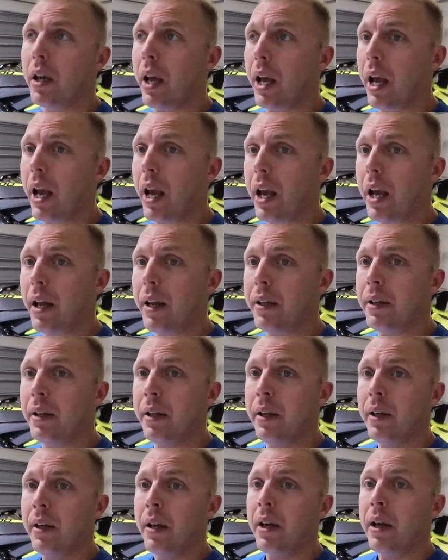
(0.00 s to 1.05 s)
and
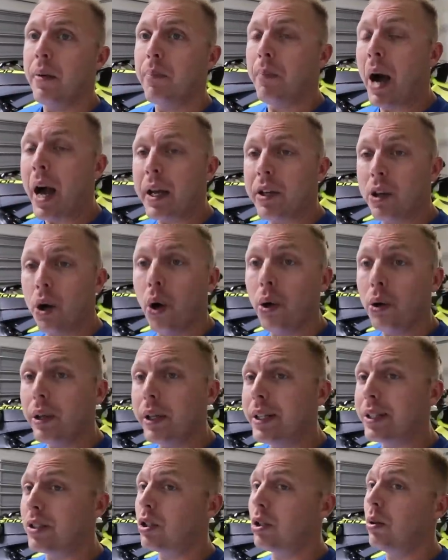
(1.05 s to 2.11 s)
my goal
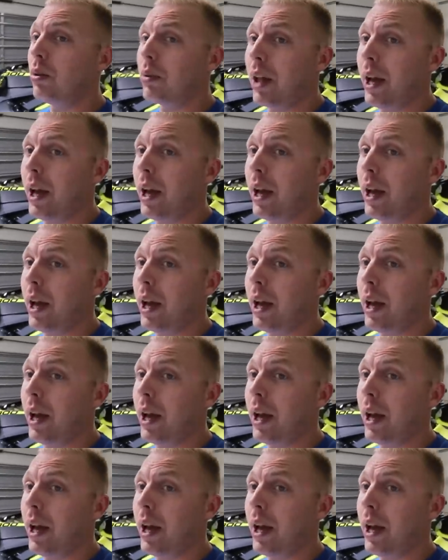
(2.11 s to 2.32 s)
is too,